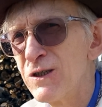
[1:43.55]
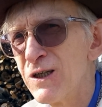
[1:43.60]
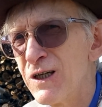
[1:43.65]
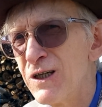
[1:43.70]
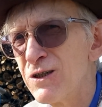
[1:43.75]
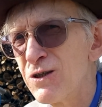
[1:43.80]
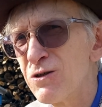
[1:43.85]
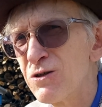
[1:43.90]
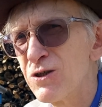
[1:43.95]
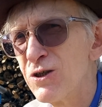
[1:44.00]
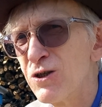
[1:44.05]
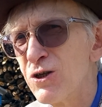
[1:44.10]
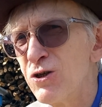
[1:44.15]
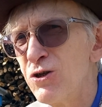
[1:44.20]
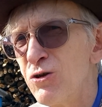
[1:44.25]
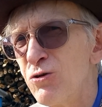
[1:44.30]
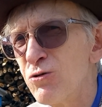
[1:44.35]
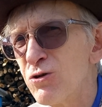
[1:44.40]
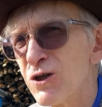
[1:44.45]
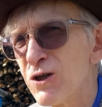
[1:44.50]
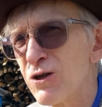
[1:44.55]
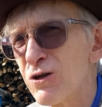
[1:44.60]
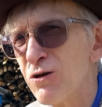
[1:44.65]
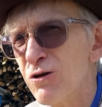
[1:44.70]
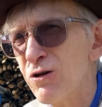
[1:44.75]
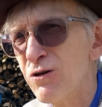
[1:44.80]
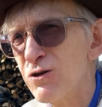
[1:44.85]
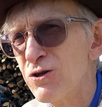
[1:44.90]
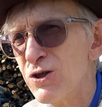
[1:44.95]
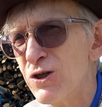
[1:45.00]
interested in new
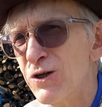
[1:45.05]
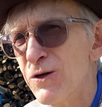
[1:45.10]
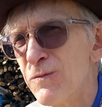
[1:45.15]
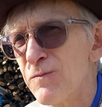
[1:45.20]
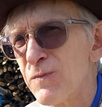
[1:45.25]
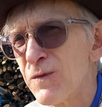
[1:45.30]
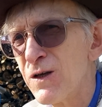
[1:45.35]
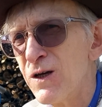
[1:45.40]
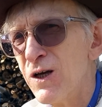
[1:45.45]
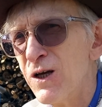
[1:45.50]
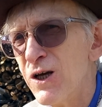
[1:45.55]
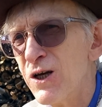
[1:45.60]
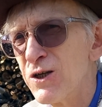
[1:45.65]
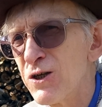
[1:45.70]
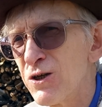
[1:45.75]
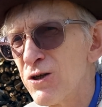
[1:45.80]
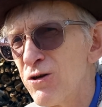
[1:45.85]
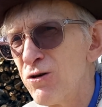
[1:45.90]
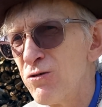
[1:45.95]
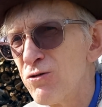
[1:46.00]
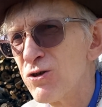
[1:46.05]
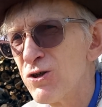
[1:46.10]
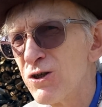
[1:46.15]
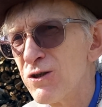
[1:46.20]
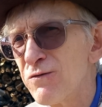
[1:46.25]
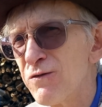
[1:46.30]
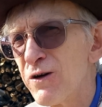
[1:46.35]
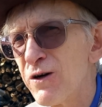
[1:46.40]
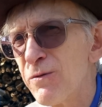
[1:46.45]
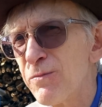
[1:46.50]
technology. And technology
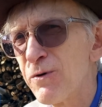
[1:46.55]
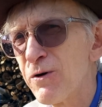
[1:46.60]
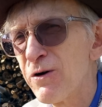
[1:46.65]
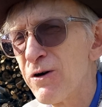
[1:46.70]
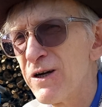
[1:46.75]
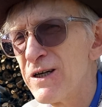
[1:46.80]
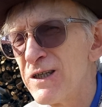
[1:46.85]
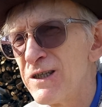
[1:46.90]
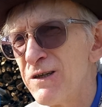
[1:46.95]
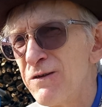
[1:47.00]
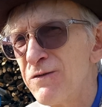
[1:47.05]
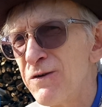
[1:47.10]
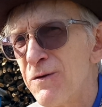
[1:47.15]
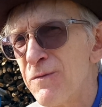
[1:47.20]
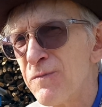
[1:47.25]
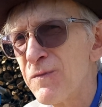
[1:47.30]
is very progressive,